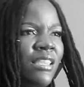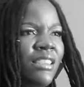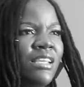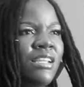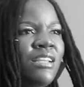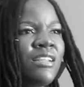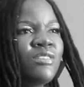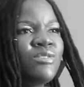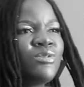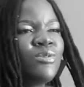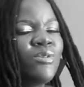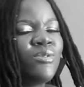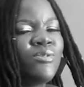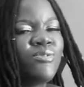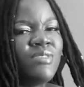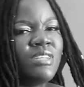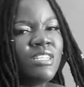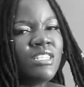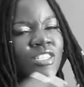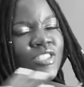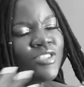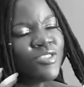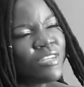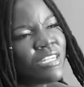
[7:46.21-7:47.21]
and then sort of
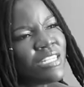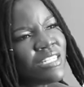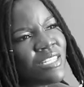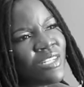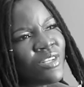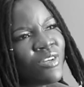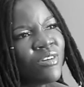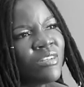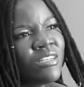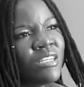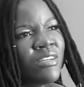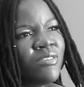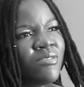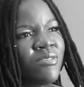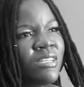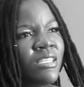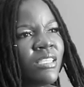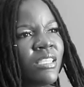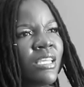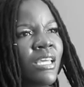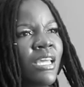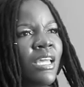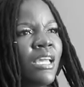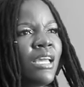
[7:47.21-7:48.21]
iterating on
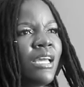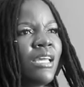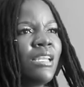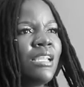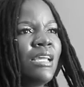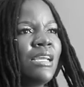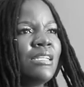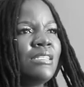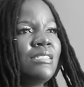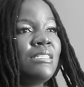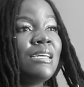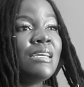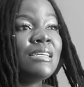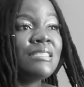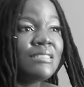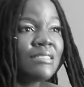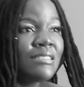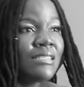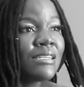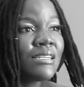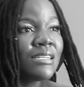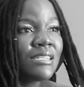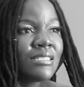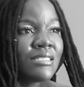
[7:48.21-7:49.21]
everything and like
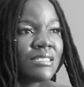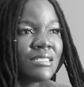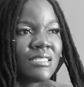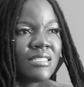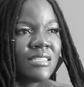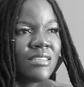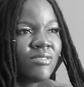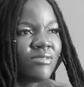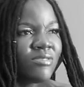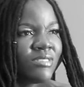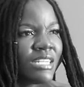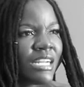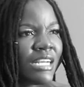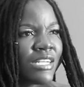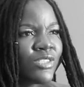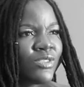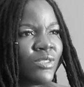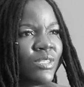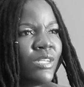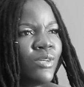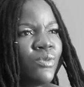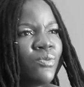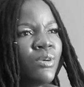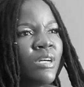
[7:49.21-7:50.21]
testing it to see if it
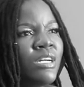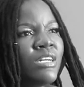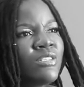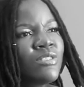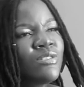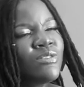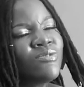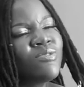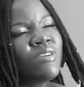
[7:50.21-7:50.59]
actually works,